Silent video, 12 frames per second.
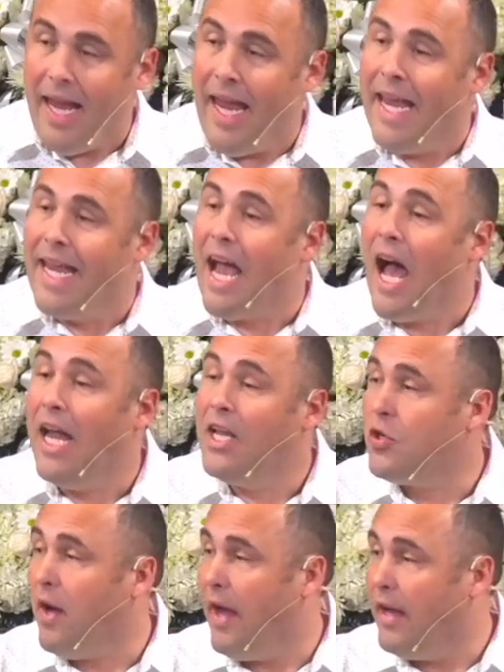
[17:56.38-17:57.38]
In
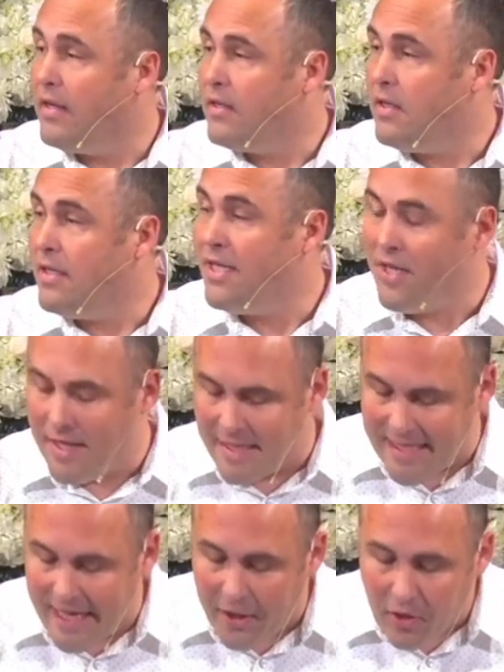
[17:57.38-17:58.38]
contrast to the
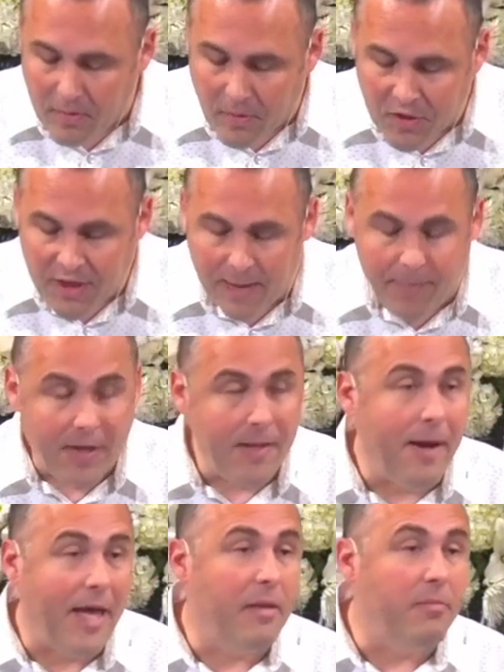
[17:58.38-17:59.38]
terrible shepherding
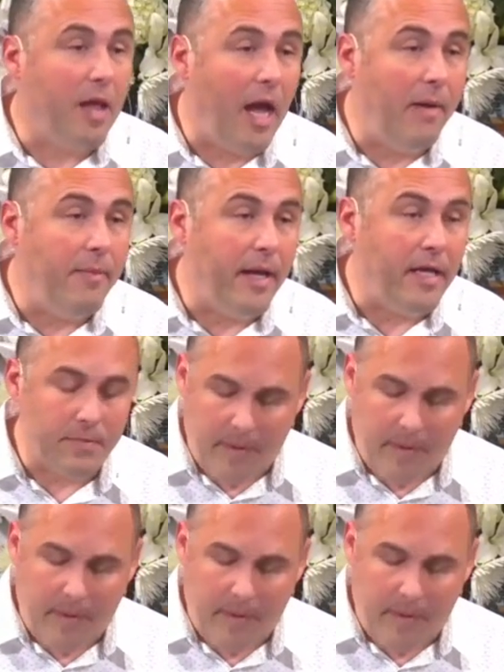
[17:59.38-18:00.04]
by the blind man's